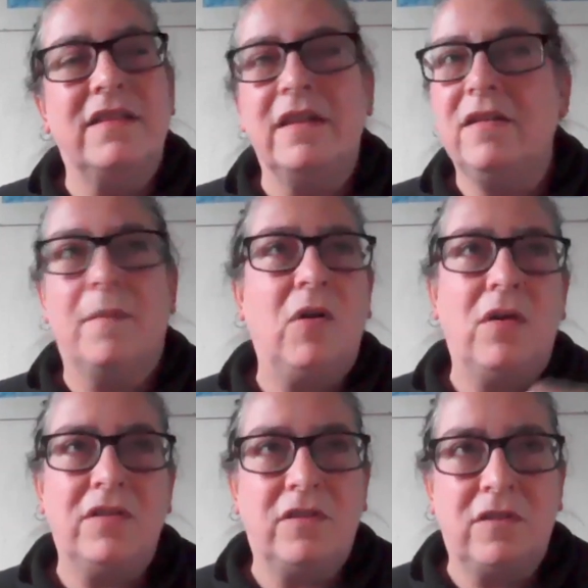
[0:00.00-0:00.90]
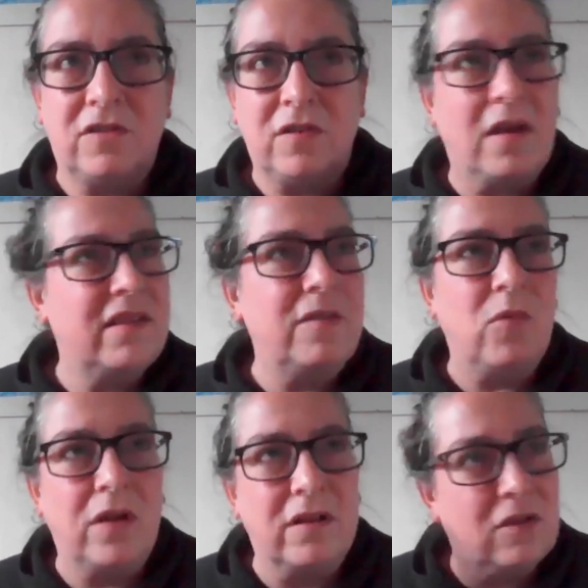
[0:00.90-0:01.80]
I didn't
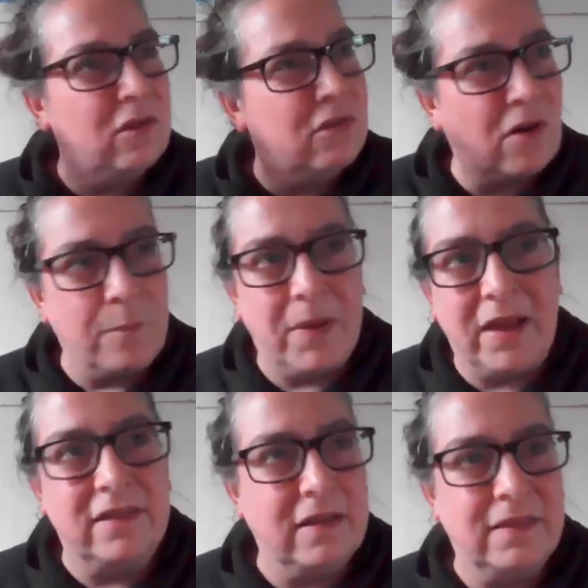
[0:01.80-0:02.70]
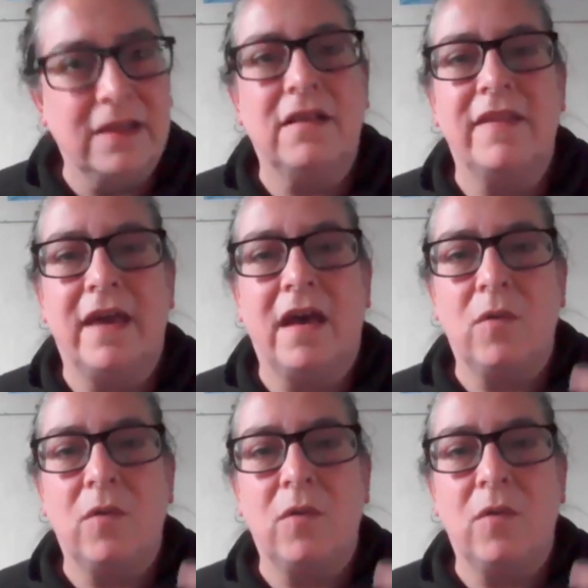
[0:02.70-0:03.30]
want to do scrub bashing and things like that.